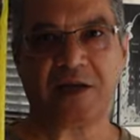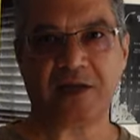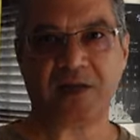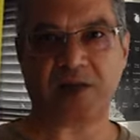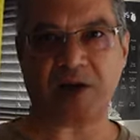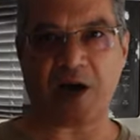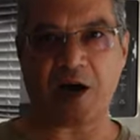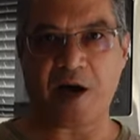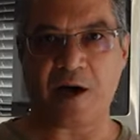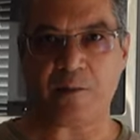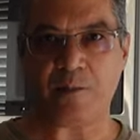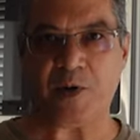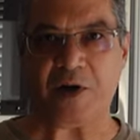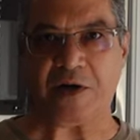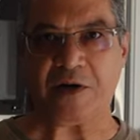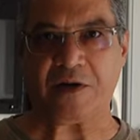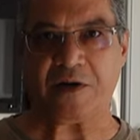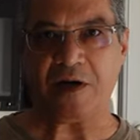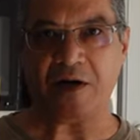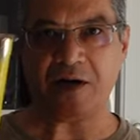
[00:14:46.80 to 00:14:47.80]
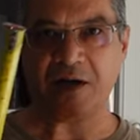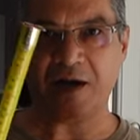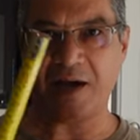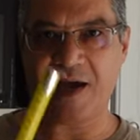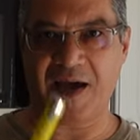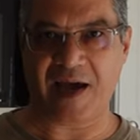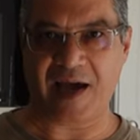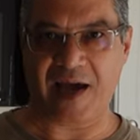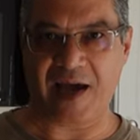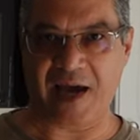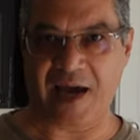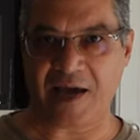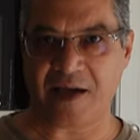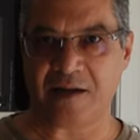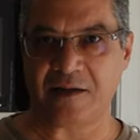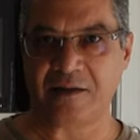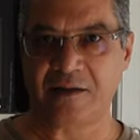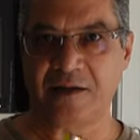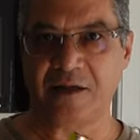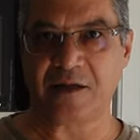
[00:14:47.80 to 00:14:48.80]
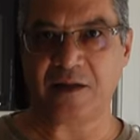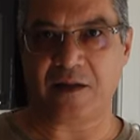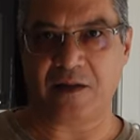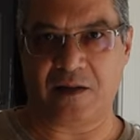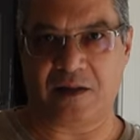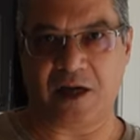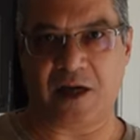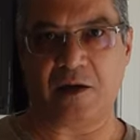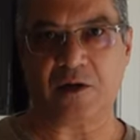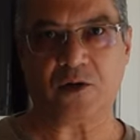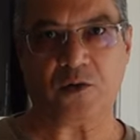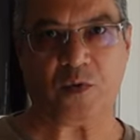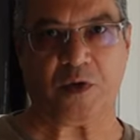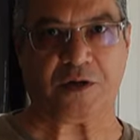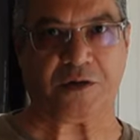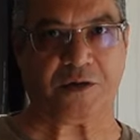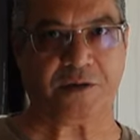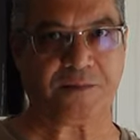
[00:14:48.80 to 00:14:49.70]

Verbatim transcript: the upper and the lower.